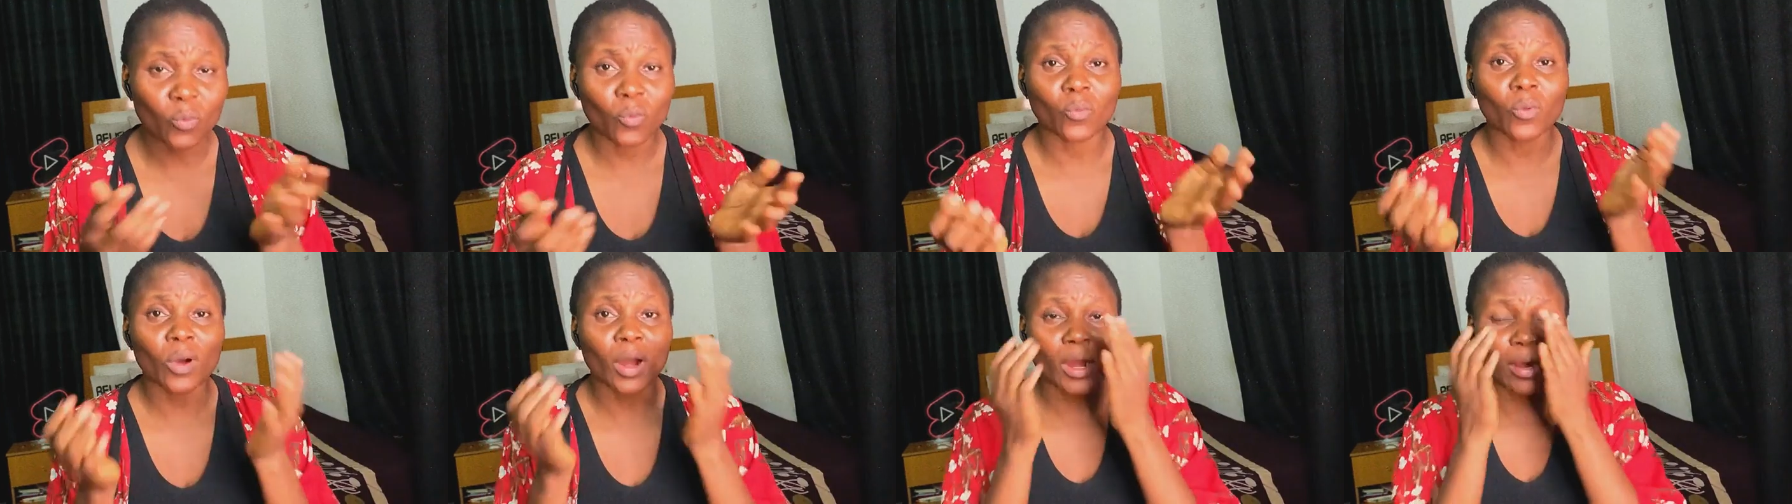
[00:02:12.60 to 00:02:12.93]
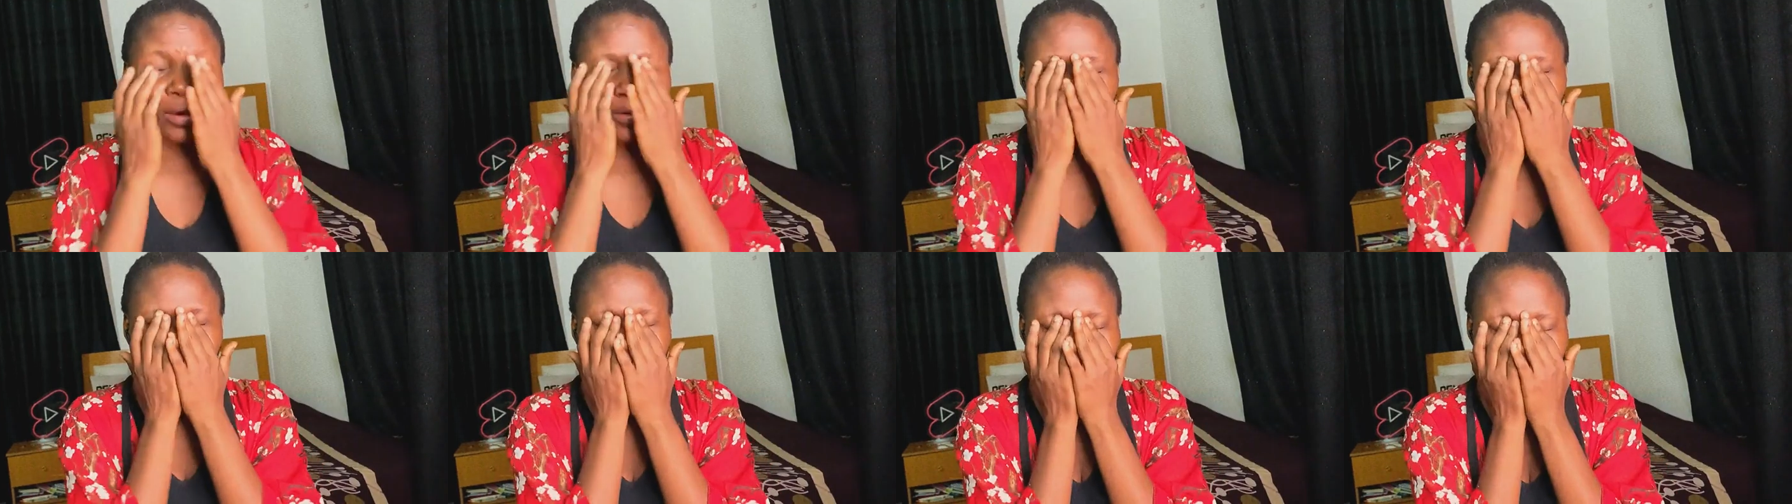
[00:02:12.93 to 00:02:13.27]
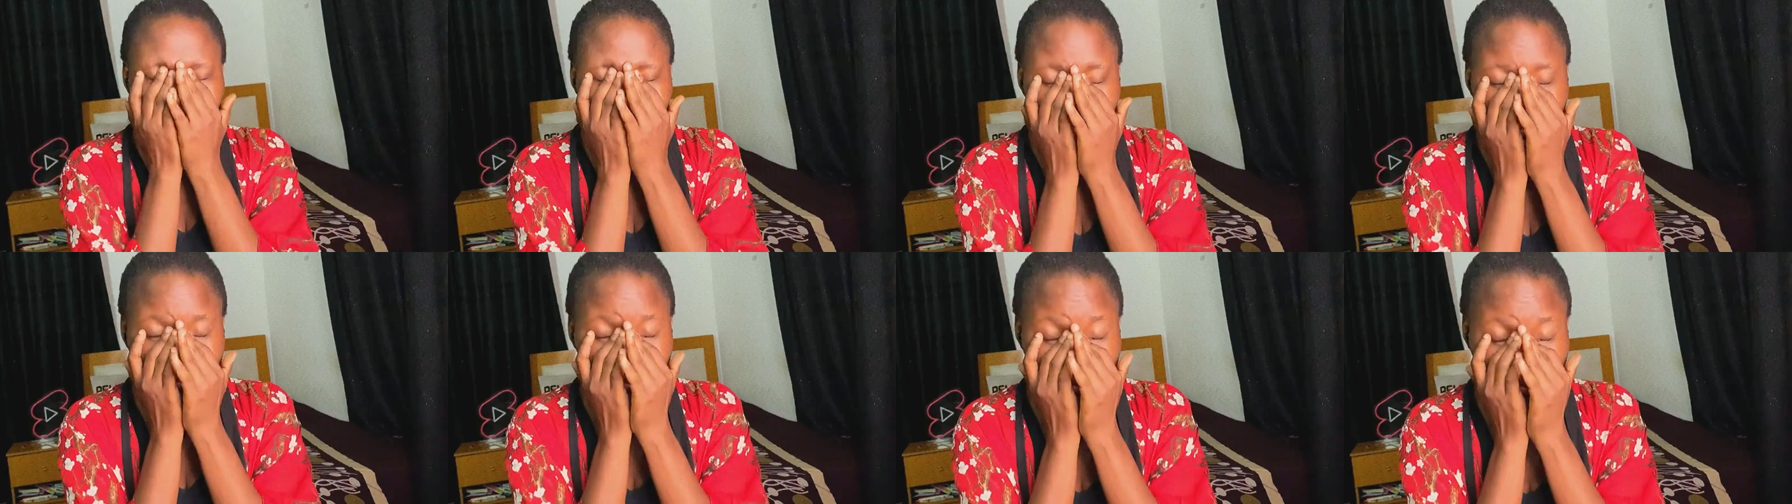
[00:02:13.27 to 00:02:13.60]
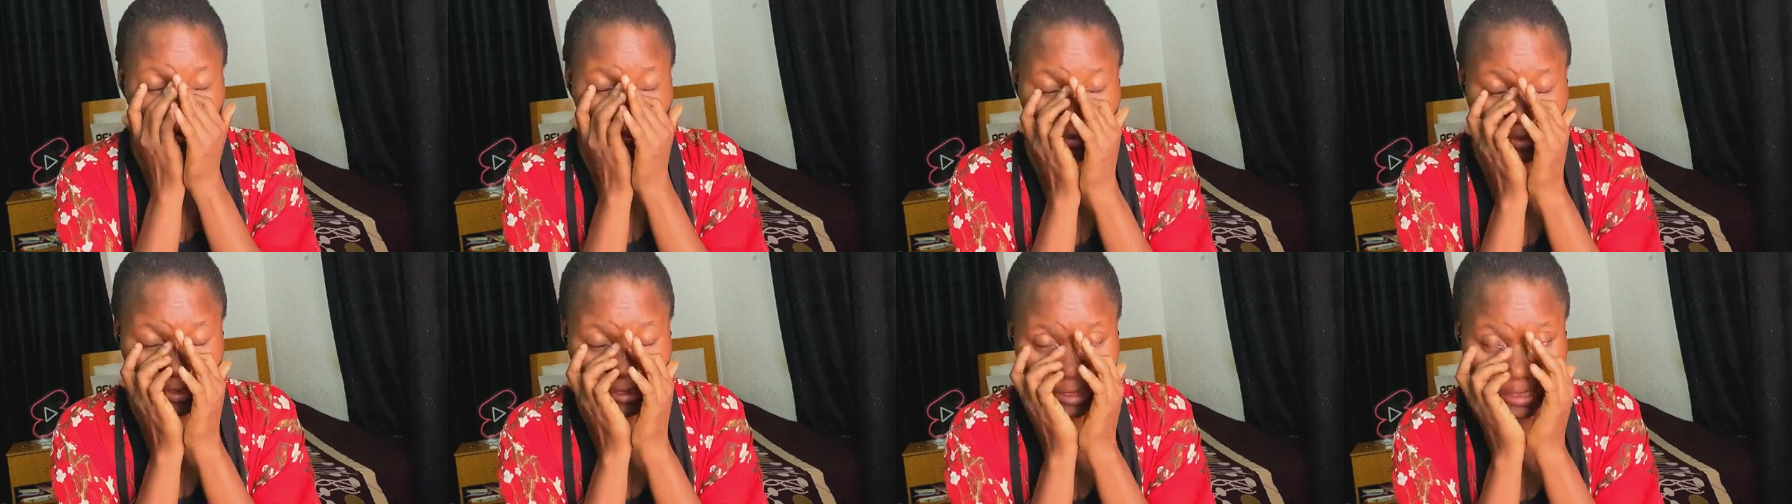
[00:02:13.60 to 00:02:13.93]
wow this is
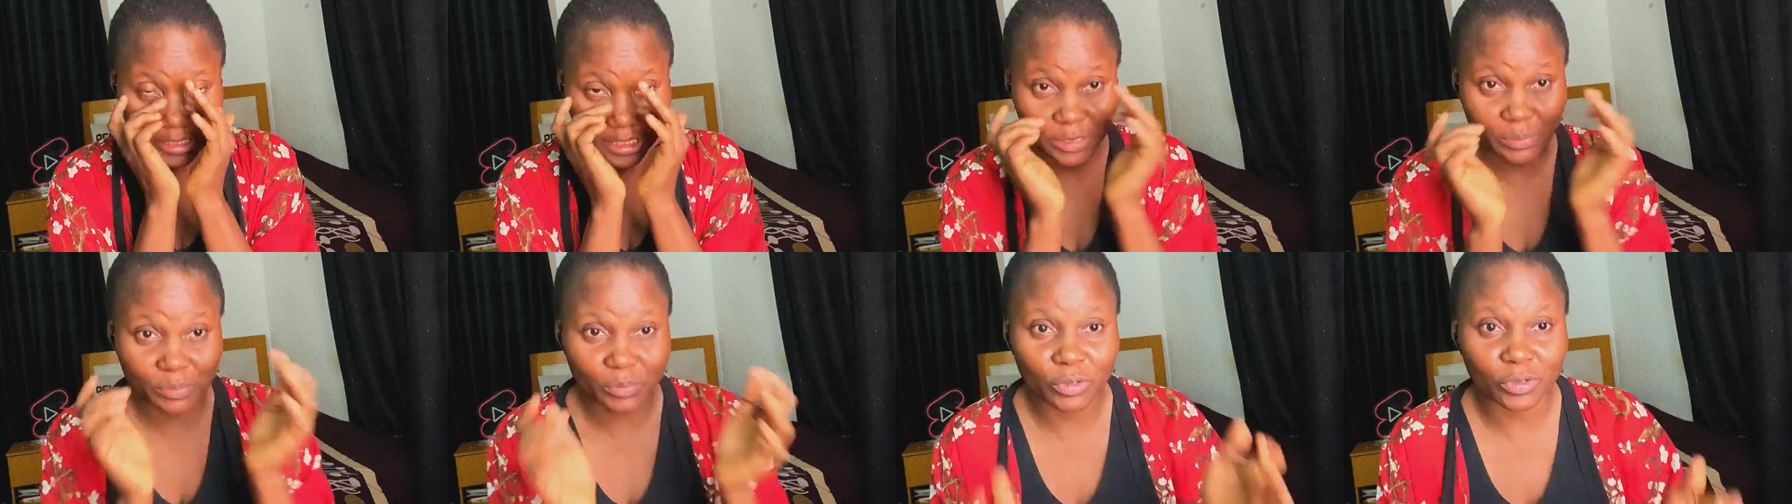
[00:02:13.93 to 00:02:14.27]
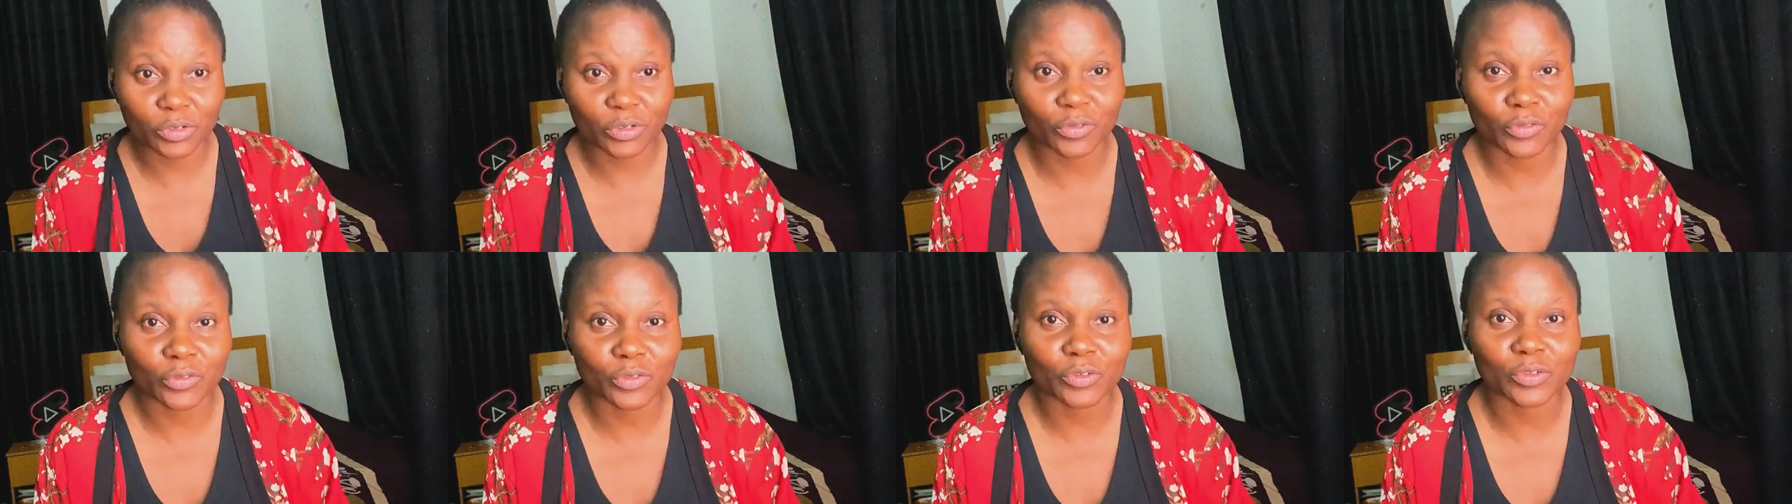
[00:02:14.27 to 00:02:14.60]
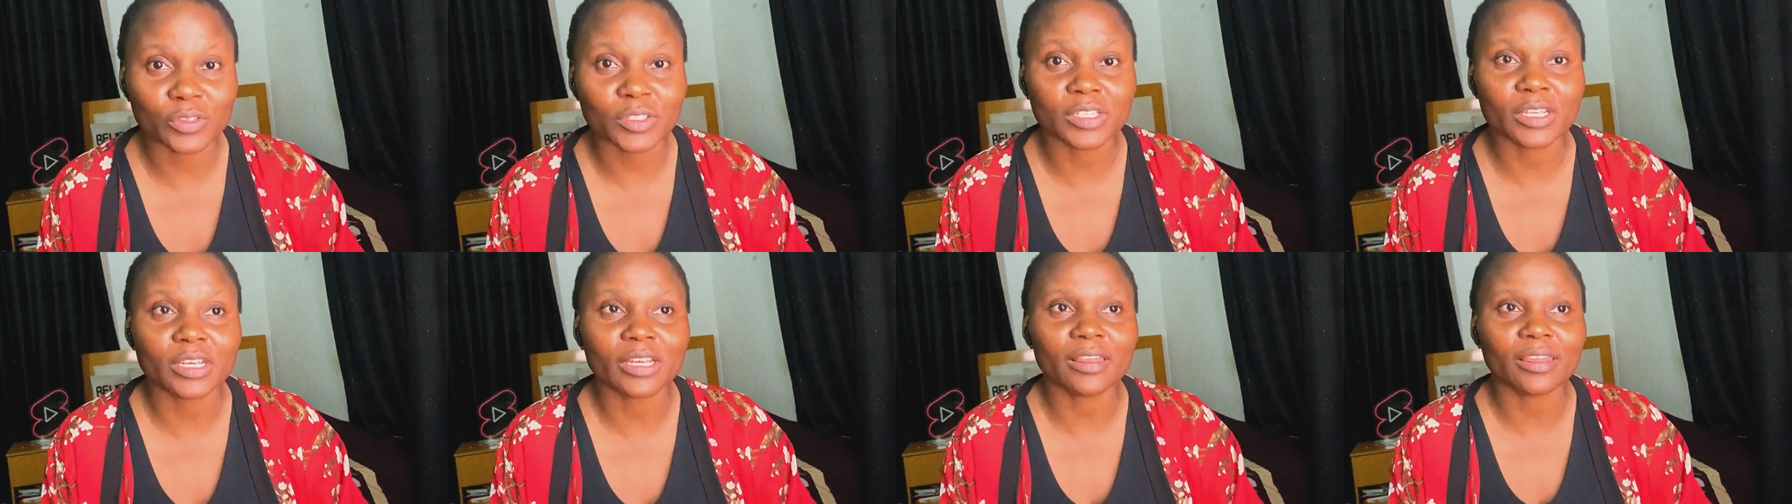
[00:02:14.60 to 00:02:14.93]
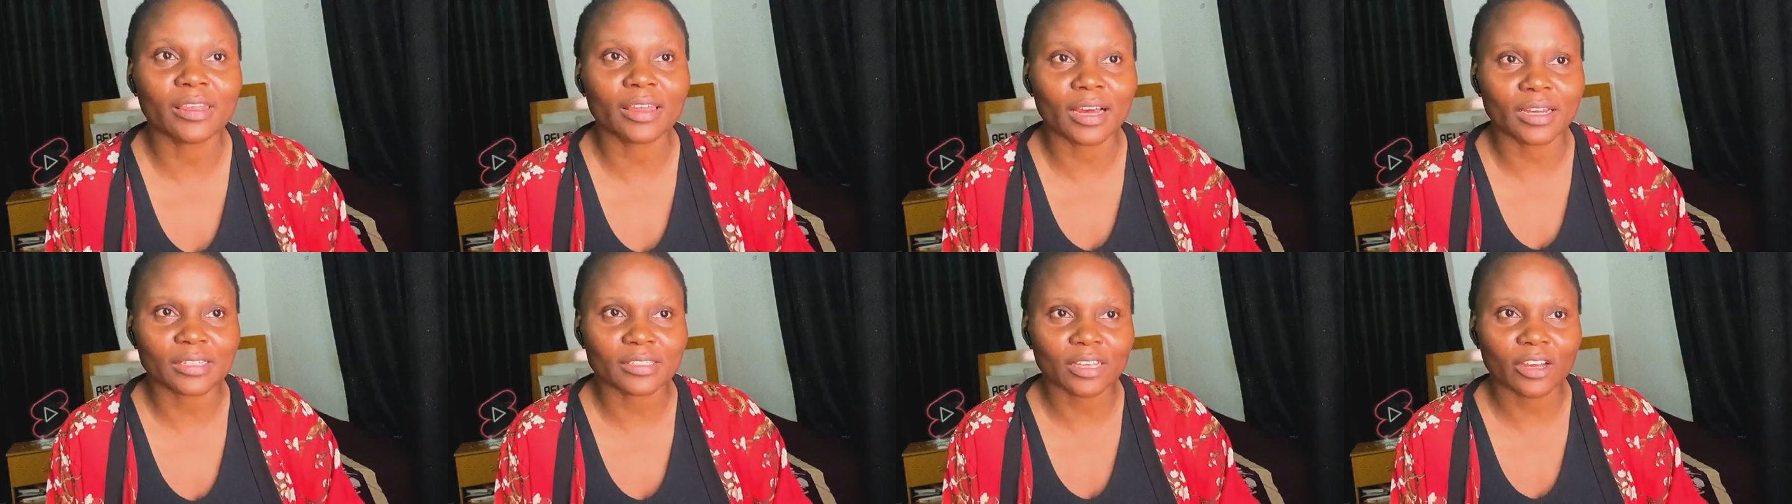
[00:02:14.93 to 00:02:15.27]
good this is beautiful seeing
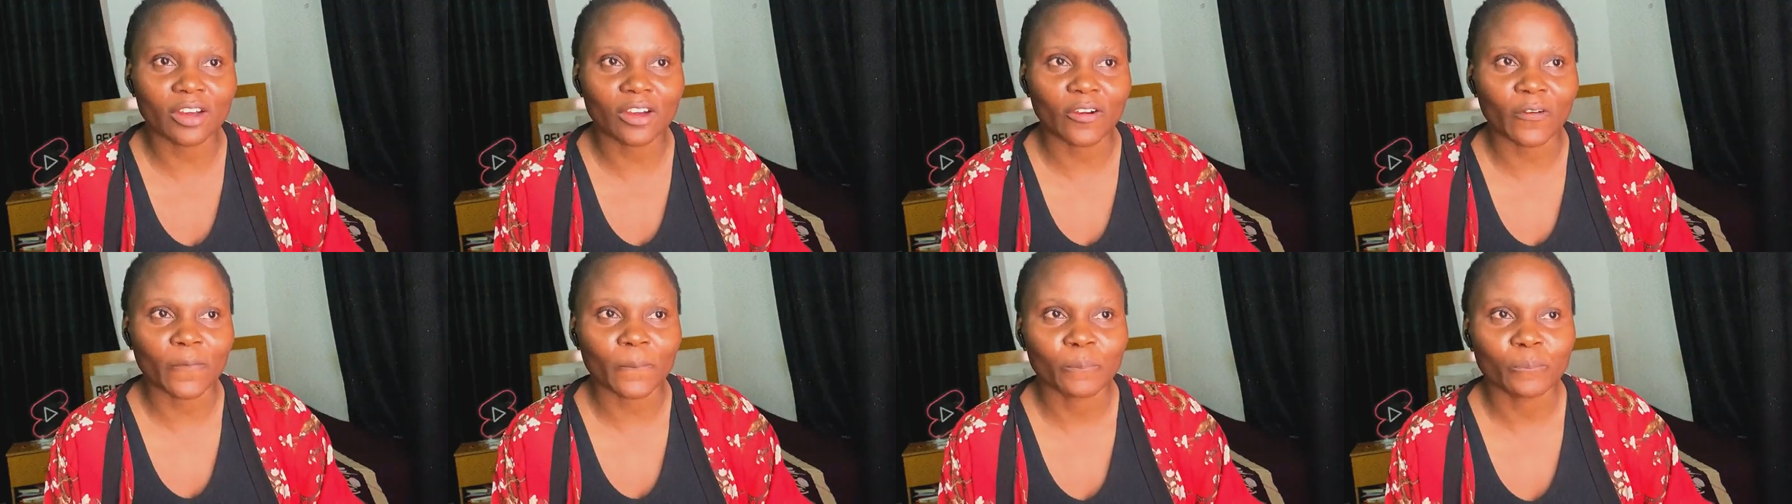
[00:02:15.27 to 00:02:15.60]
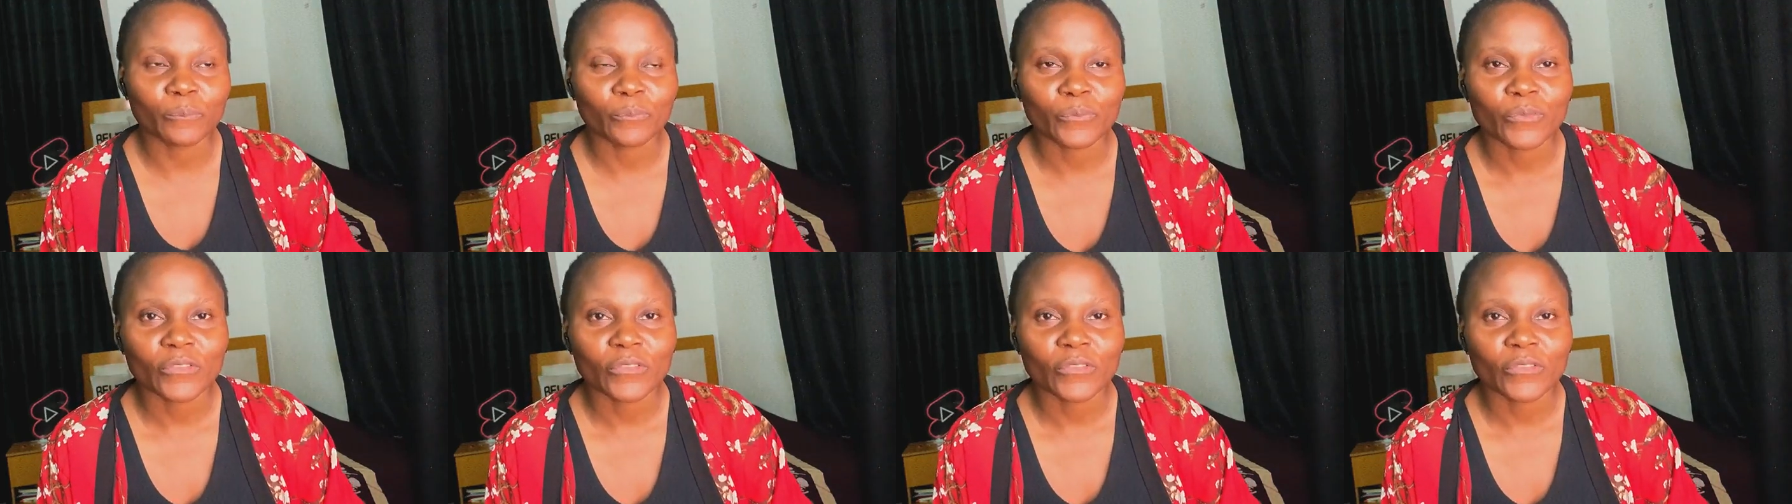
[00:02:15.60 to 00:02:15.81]
that um